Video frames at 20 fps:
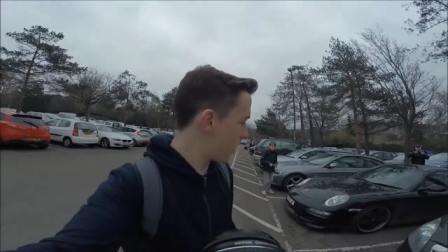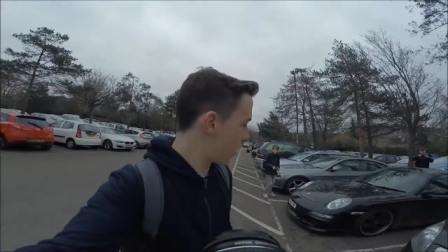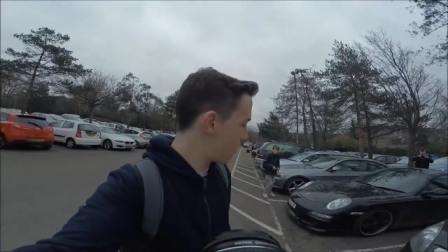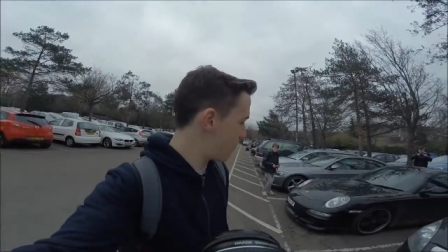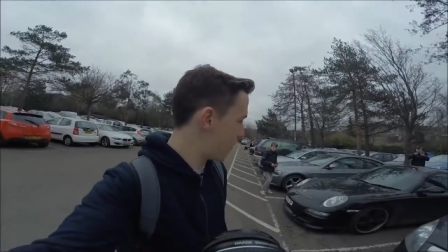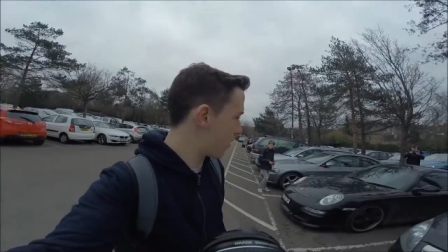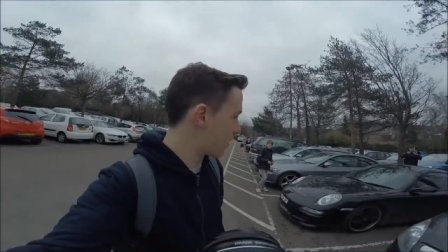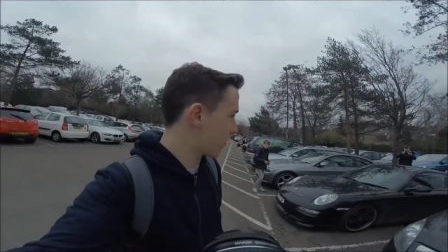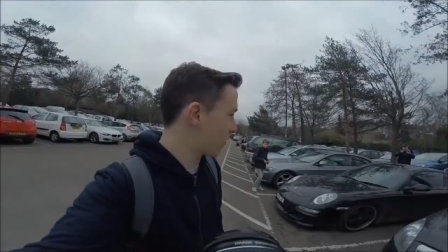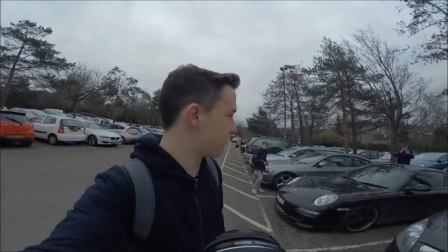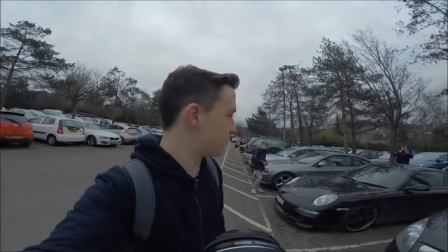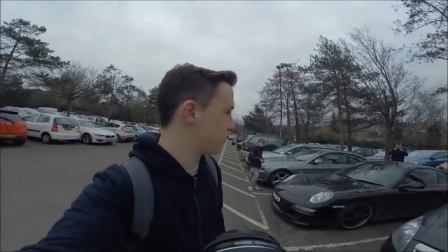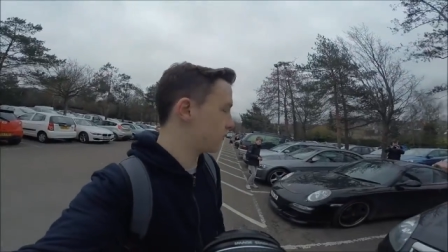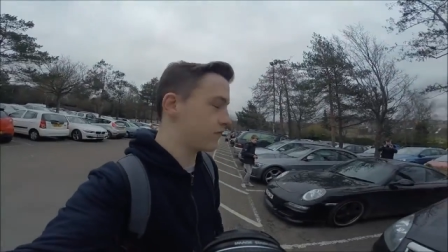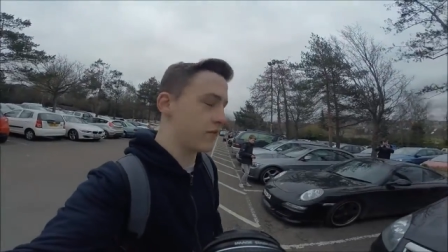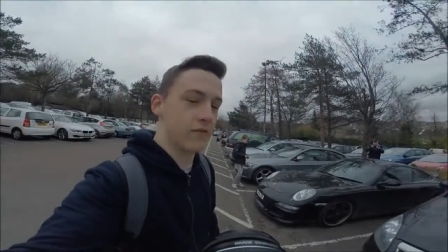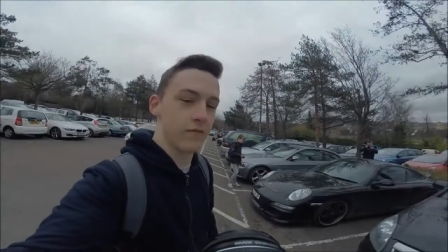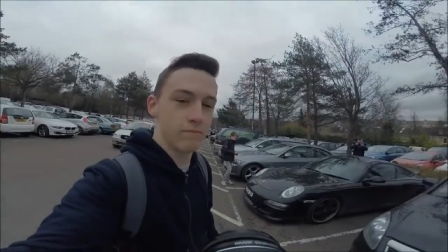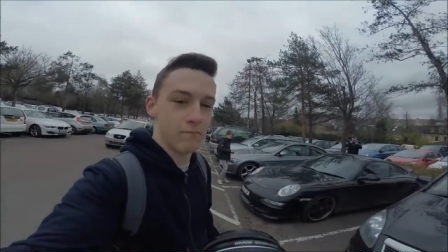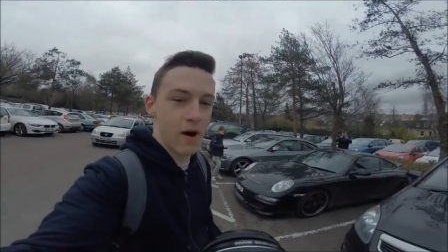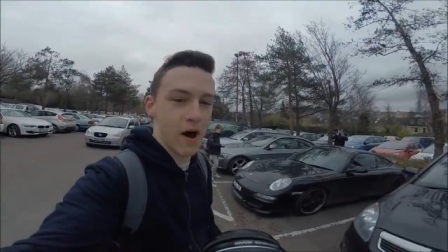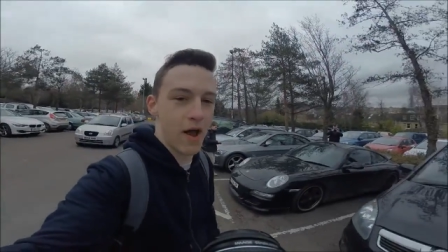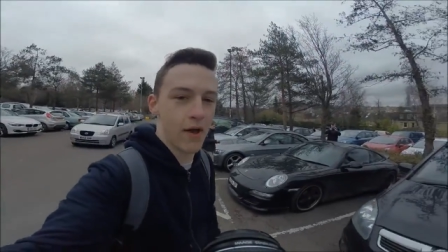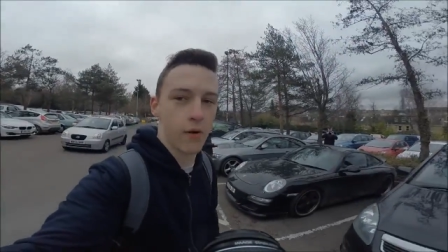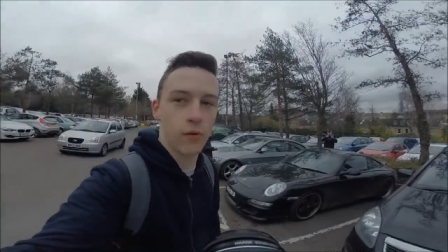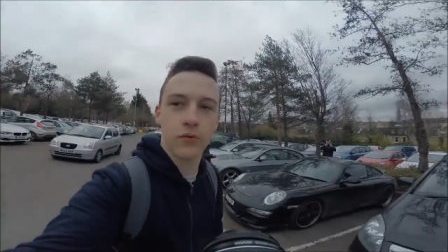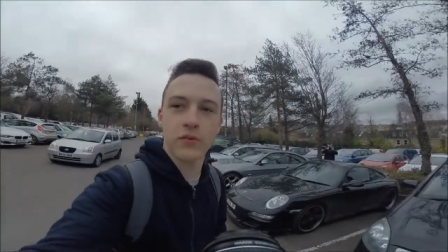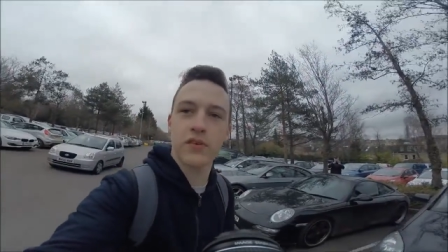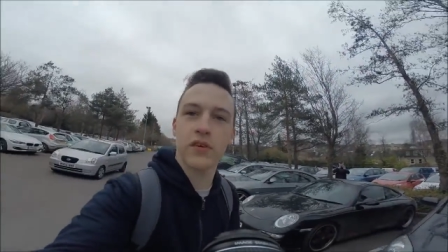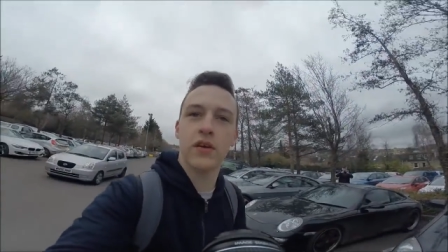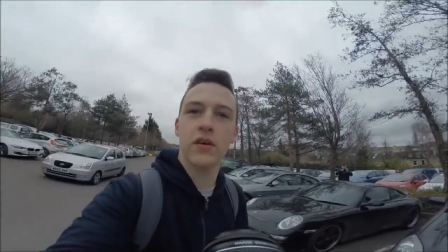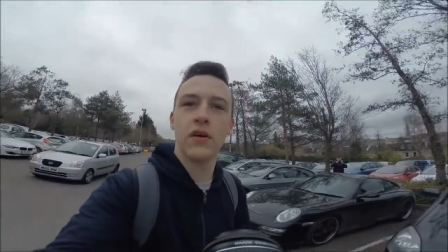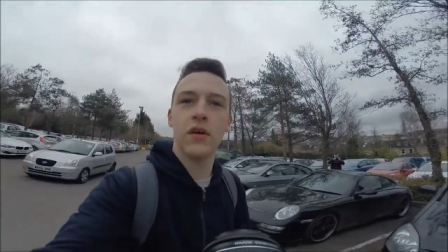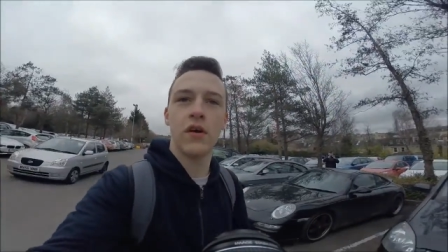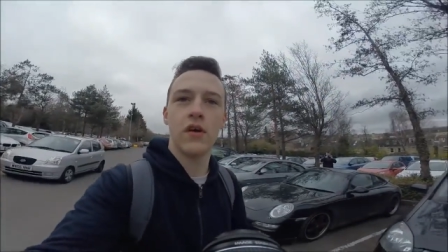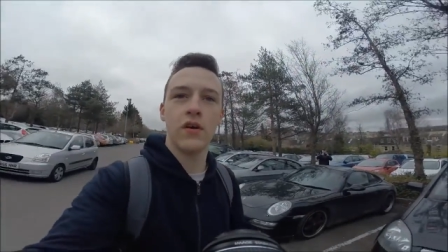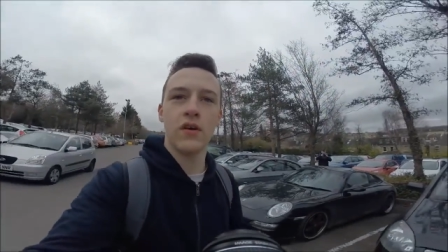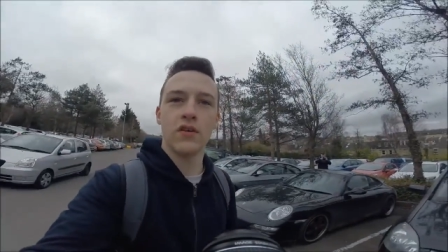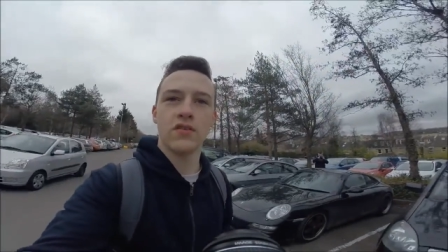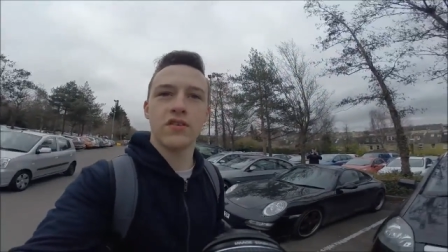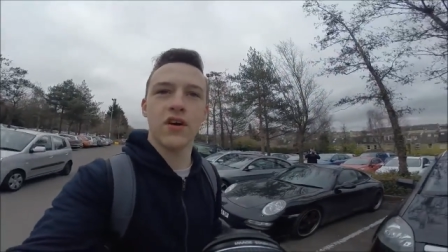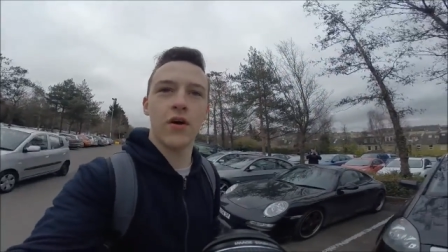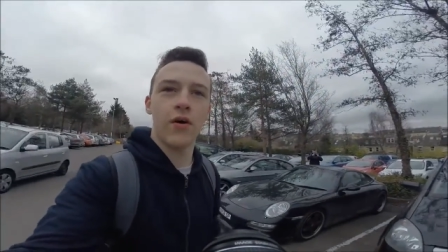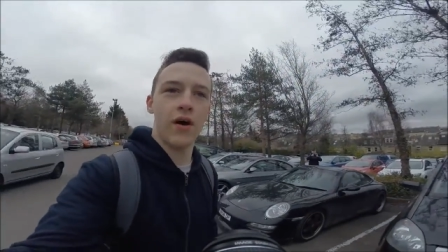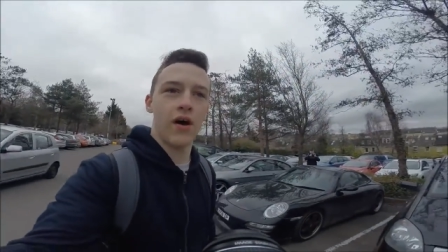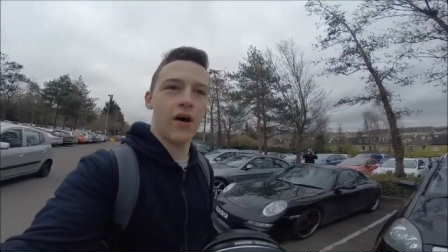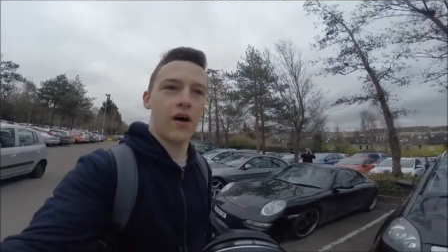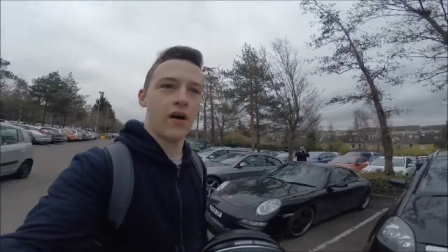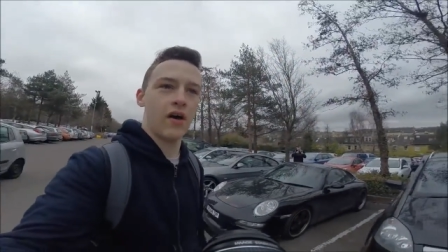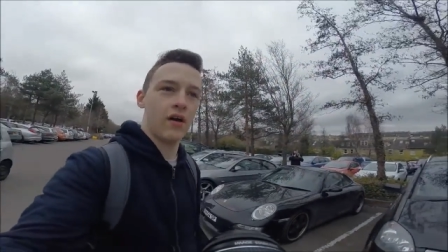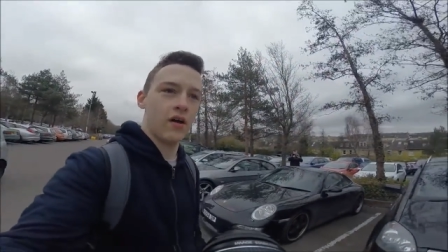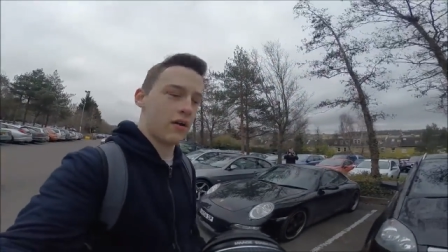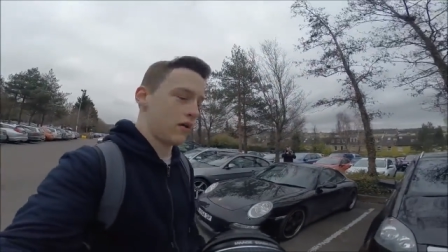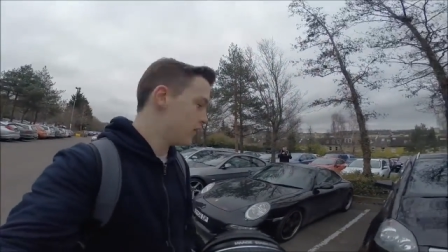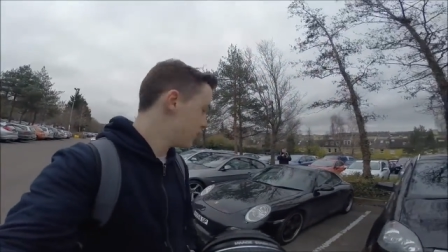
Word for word: car park goes on for miles. So uh, no,